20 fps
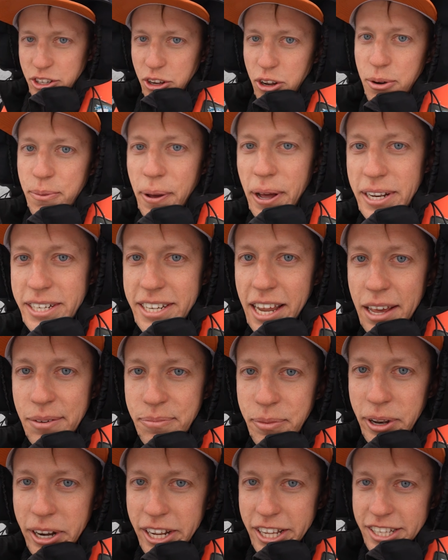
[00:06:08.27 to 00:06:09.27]
So in about 10
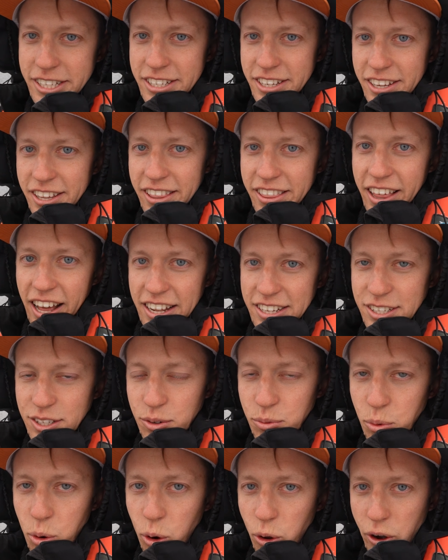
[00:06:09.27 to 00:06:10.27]
minutes, that's the
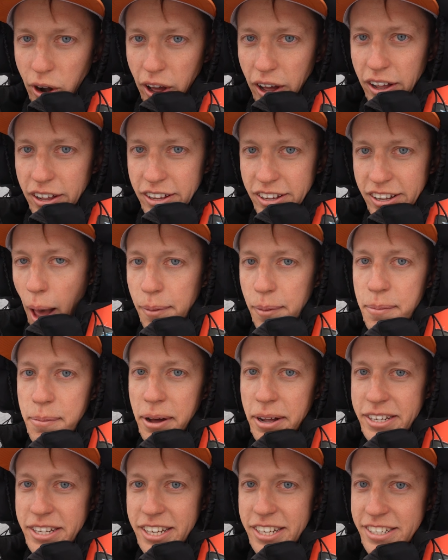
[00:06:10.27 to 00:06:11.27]
water I'm
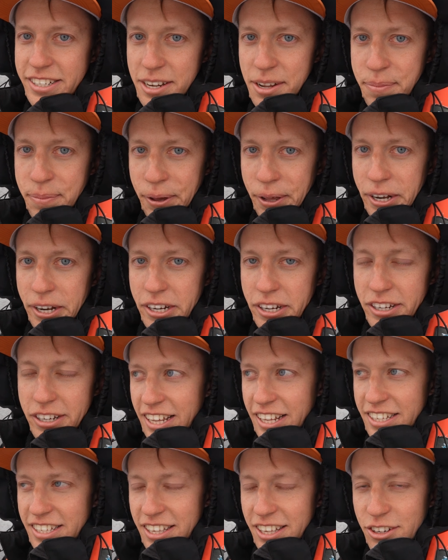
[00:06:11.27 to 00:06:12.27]
about to dip in.
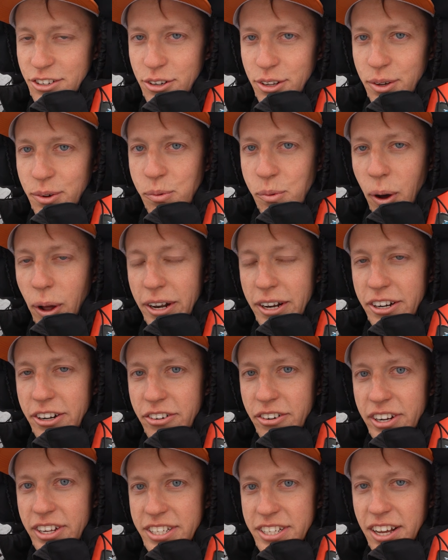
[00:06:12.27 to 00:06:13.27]
It's literally one
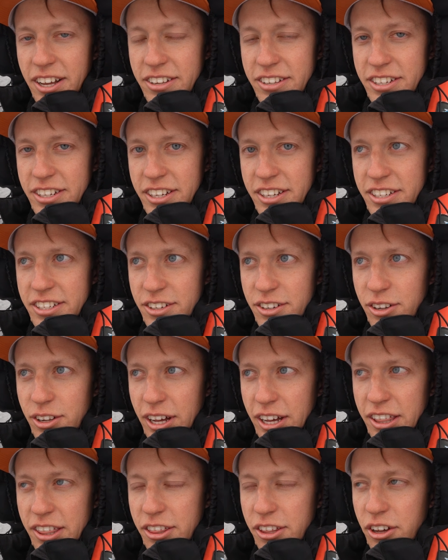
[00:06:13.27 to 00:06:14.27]
degree Celsius or
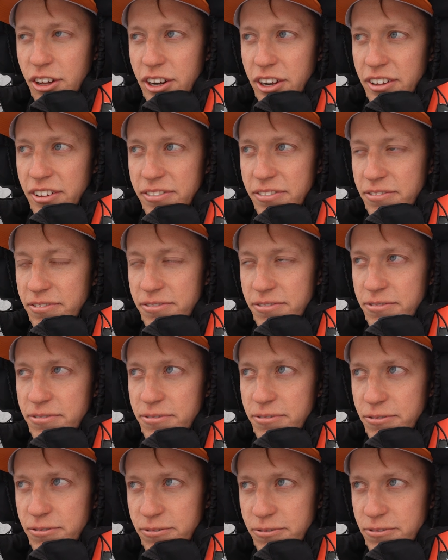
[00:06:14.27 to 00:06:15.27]
like
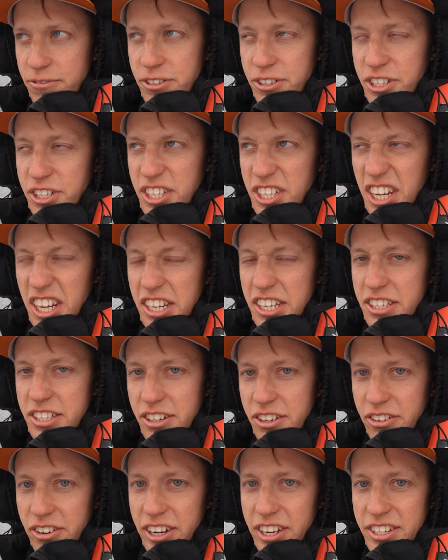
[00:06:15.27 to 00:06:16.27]
36
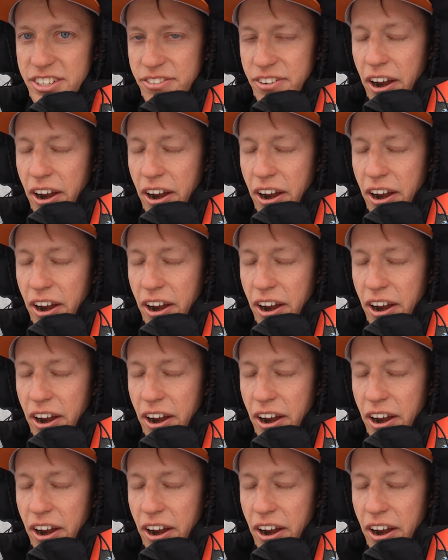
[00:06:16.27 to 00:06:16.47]
degrees